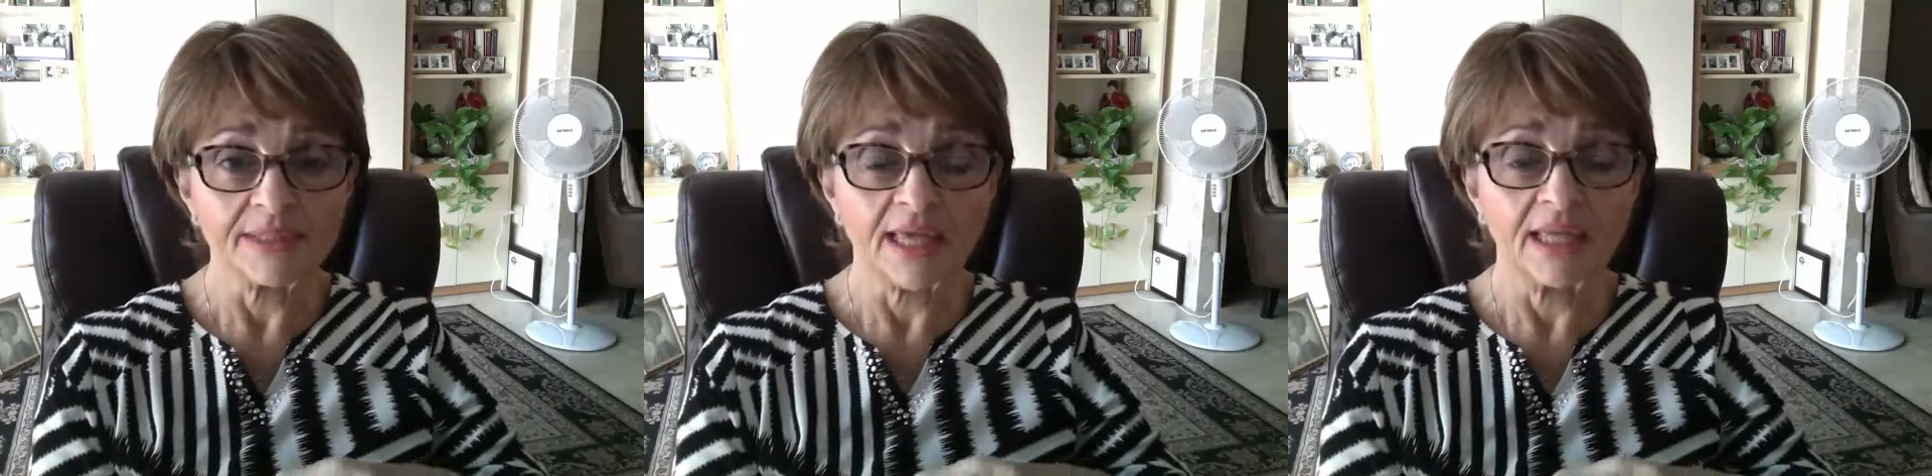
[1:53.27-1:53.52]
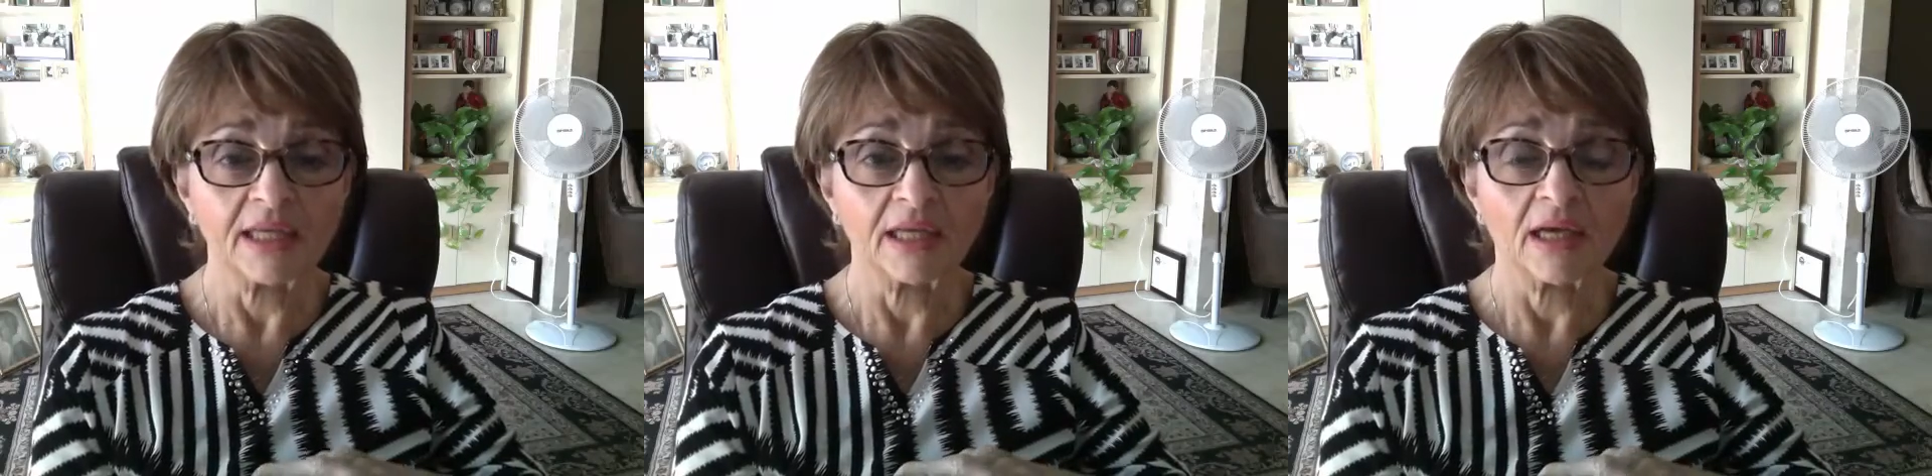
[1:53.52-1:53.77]

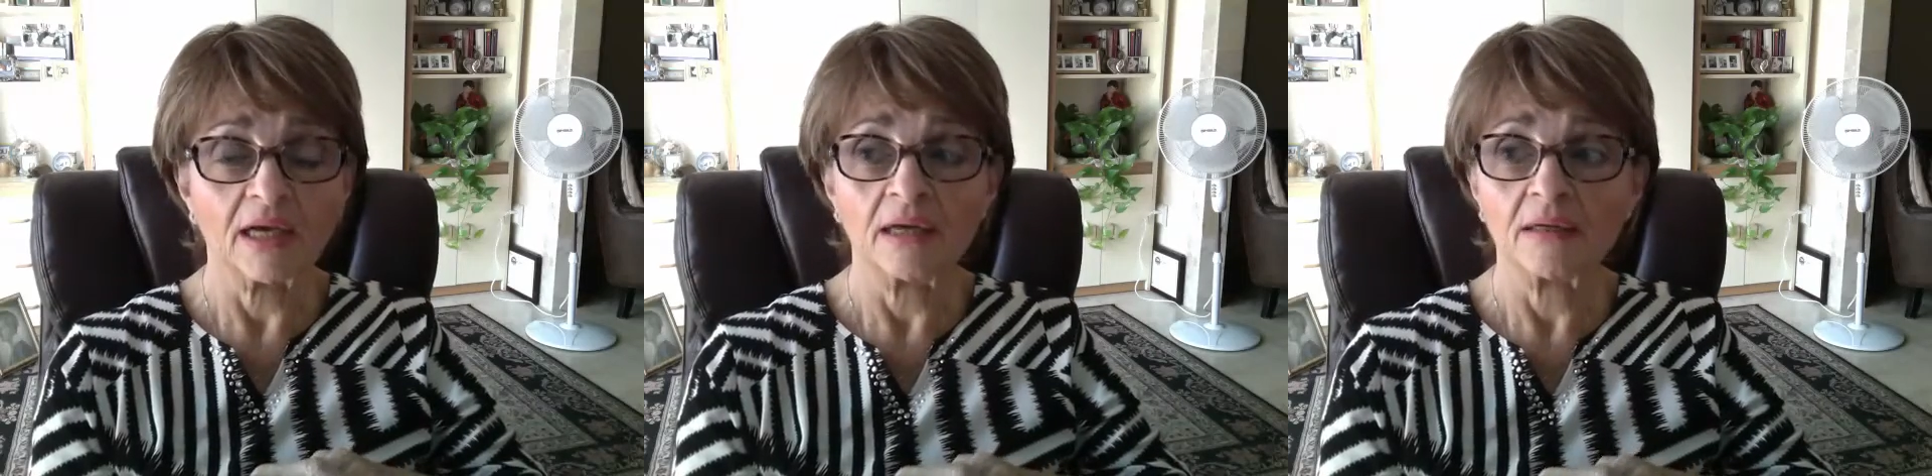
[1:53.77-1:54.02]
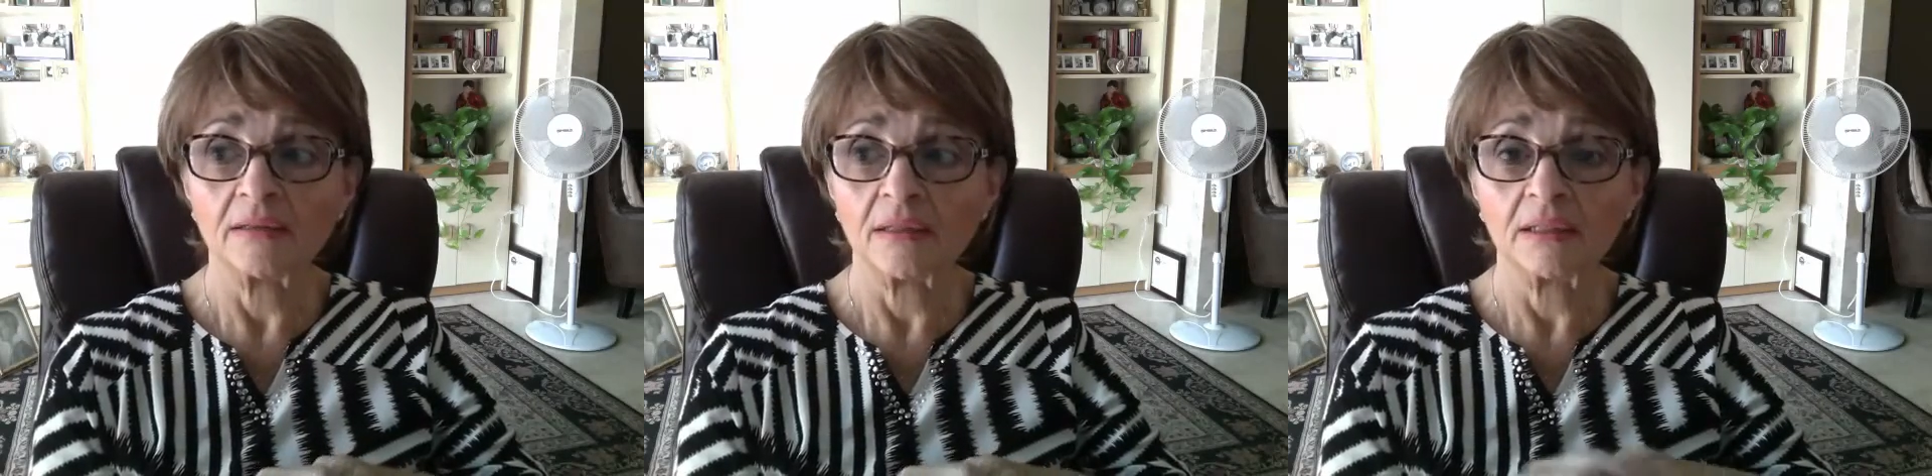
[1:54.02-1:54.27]
getting
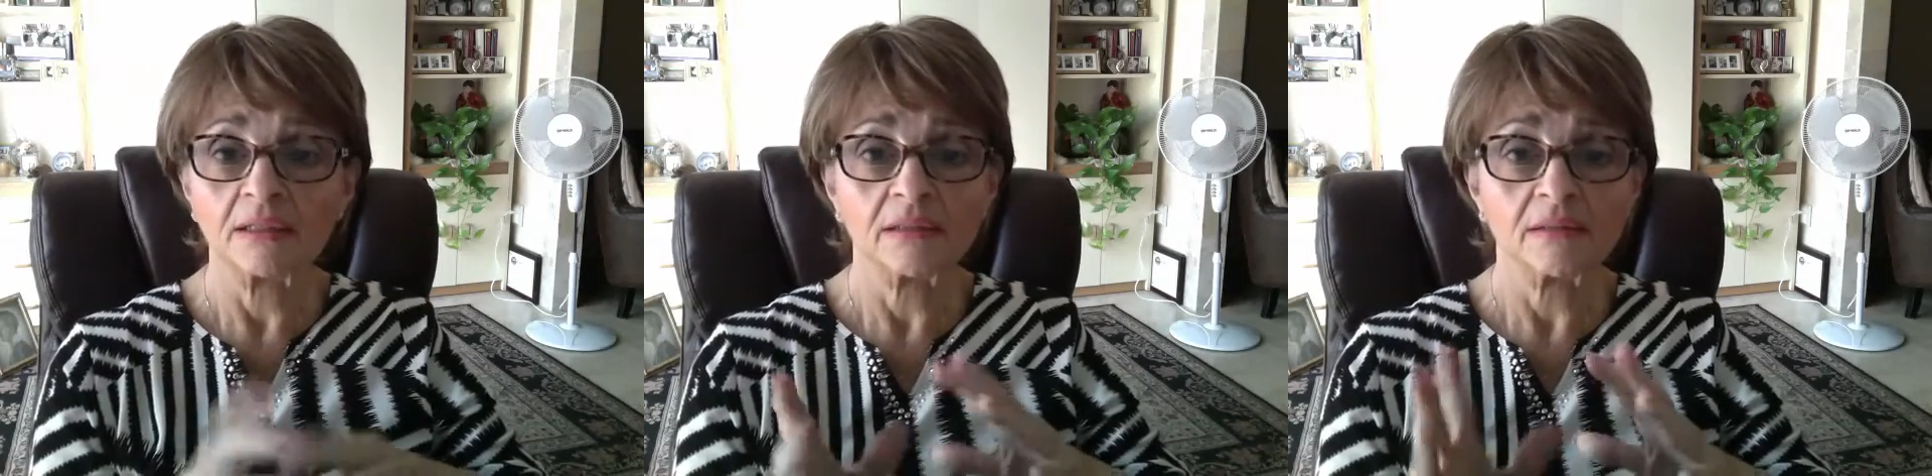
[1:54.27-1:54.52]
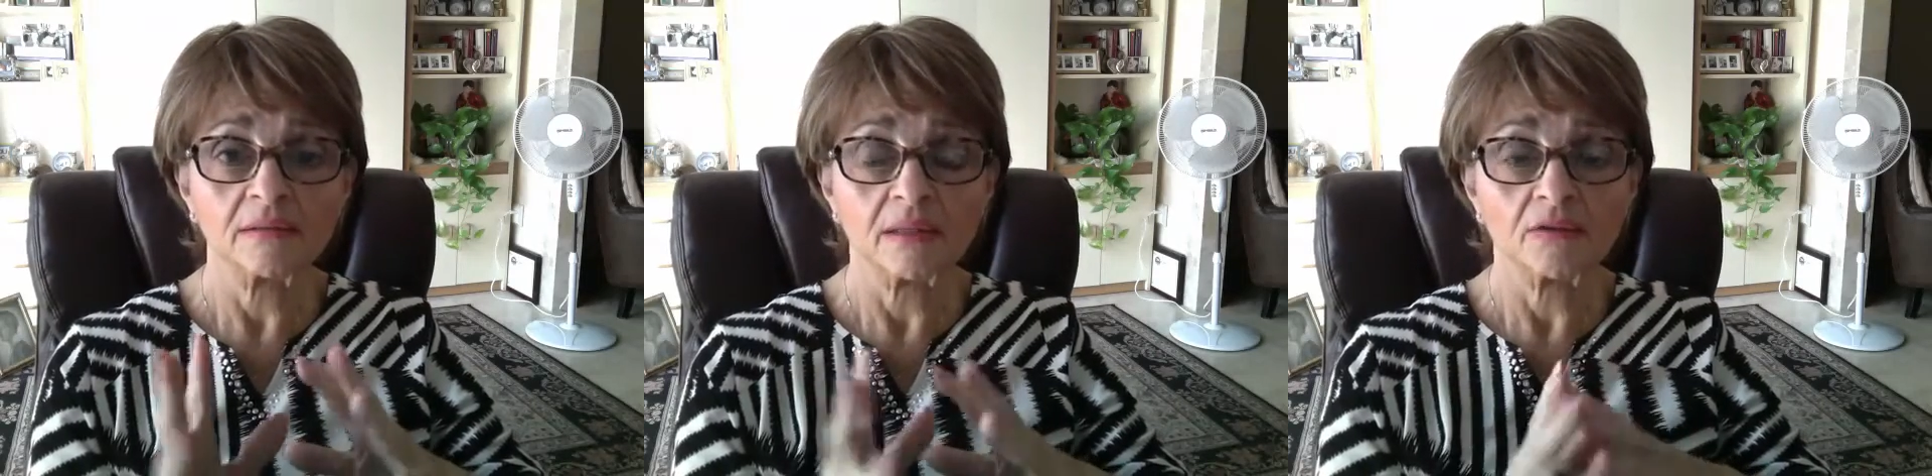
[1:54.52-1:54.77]
a
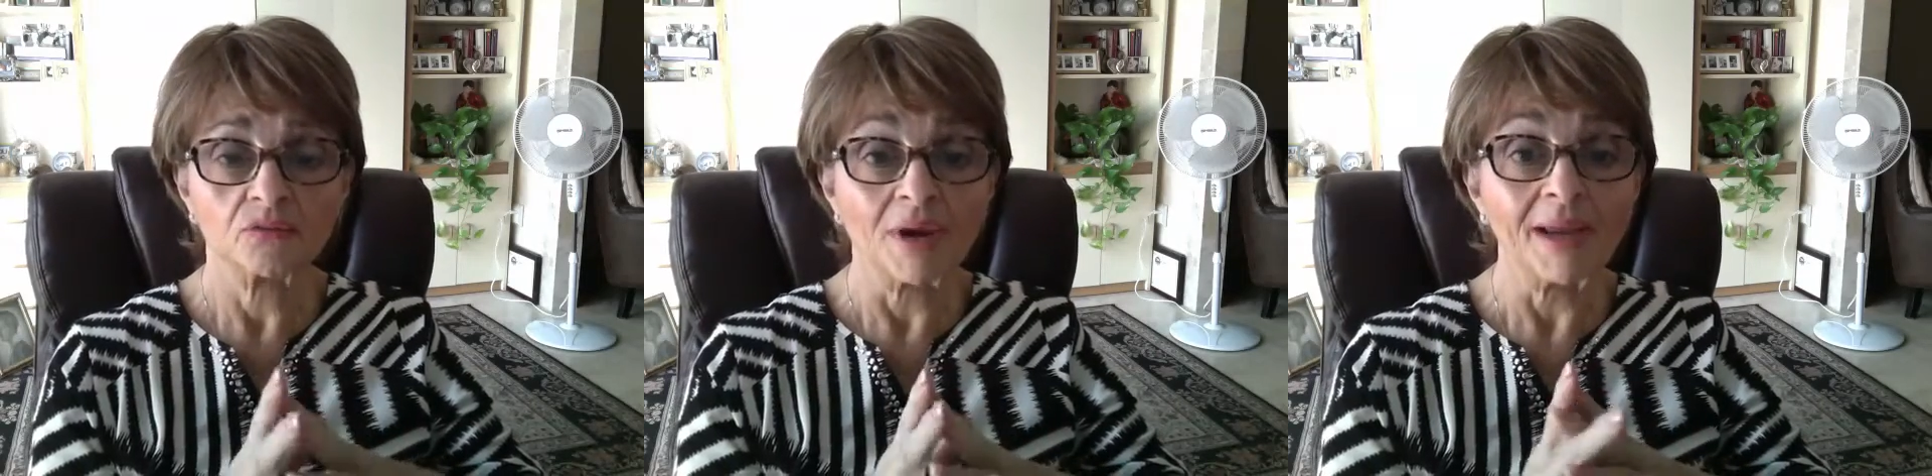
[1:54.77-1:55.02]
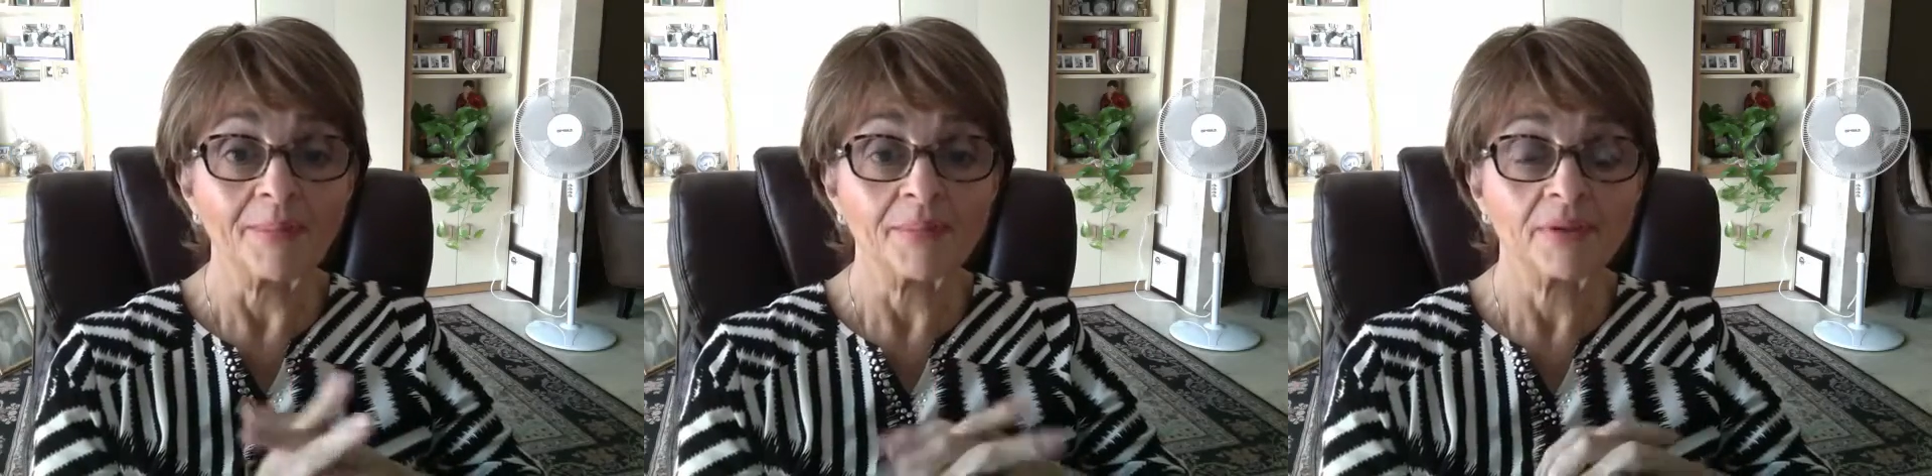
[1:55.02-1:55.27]
little
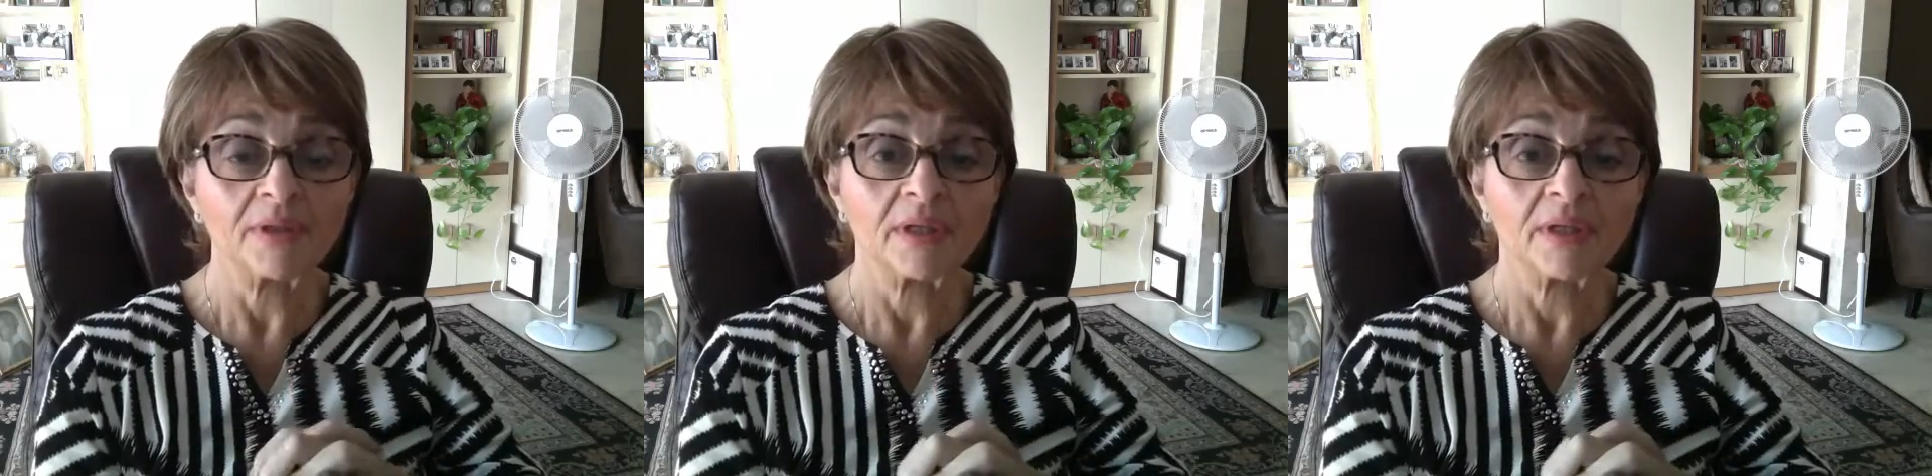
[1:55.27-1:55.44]
ripe,